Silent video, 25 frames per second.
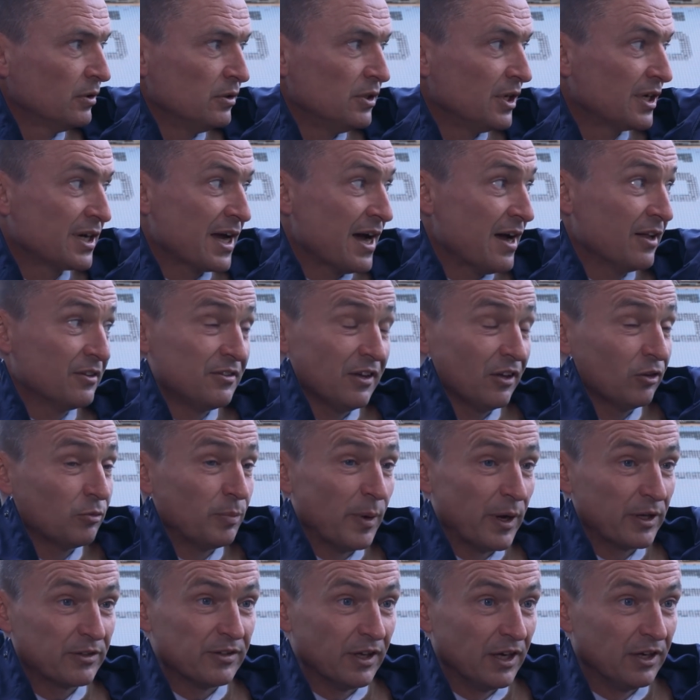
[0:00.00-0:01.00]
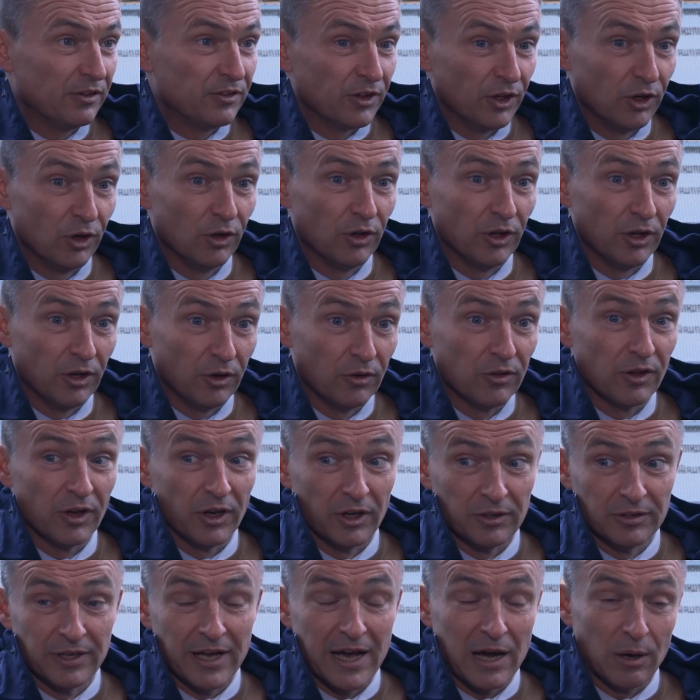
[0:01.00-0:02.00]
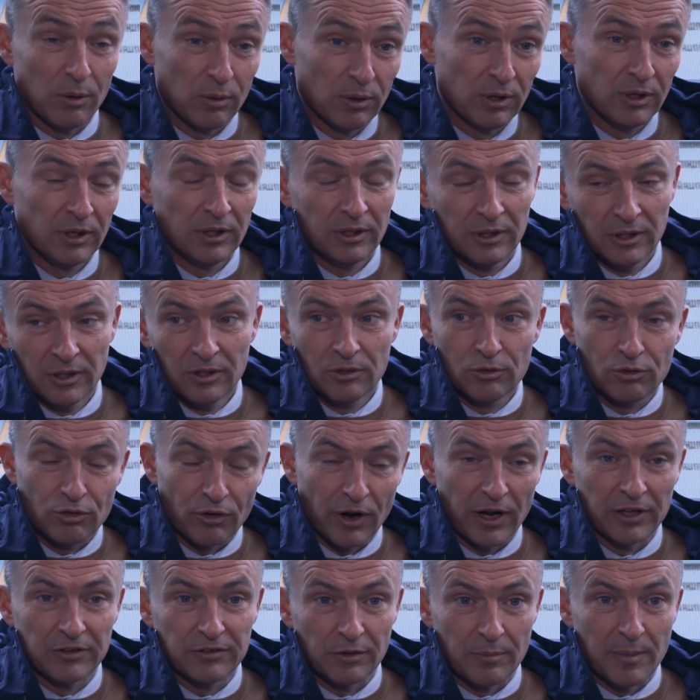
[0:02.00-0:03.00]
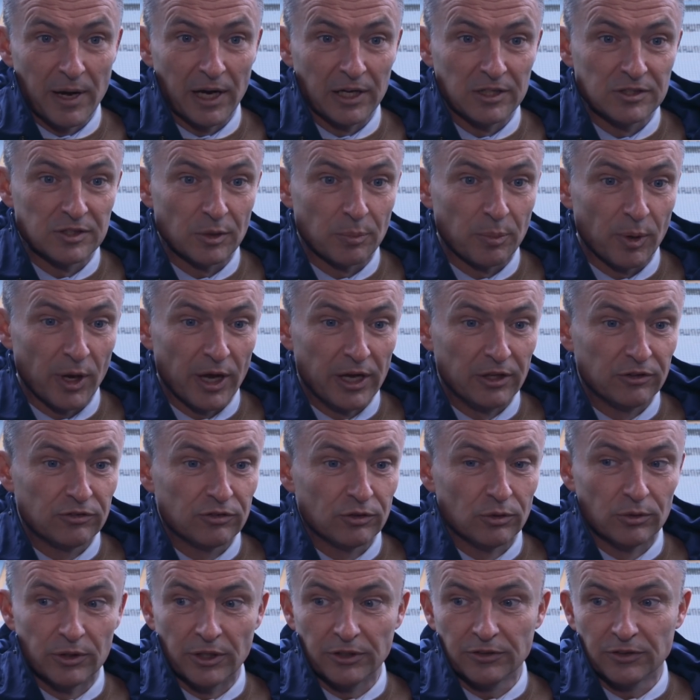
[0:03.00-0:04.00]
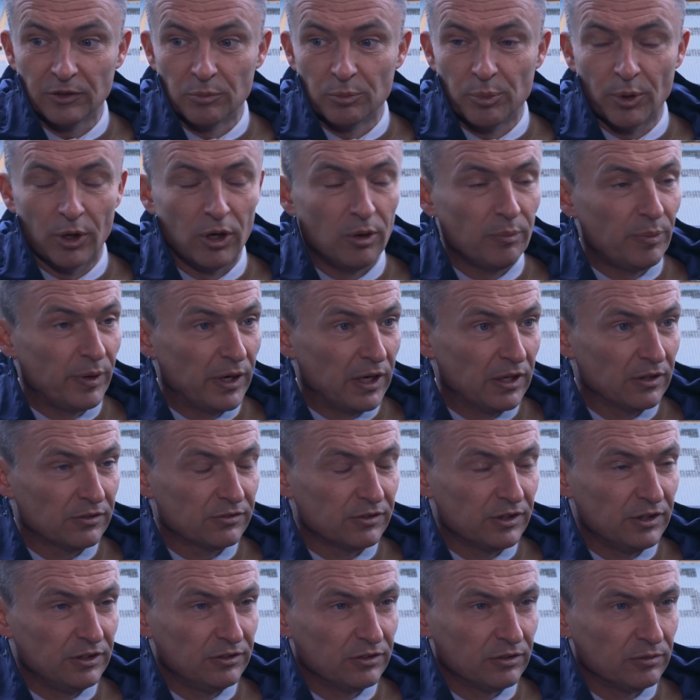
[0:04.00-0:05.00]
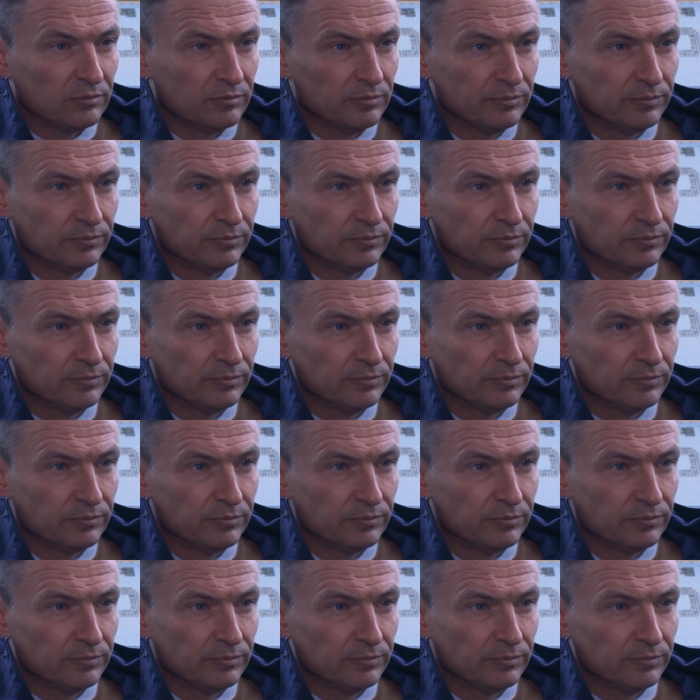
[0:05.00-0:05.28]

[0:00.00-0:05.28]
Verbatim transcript: You can't expect anything other other than now trying to manage the players through this important part of the season.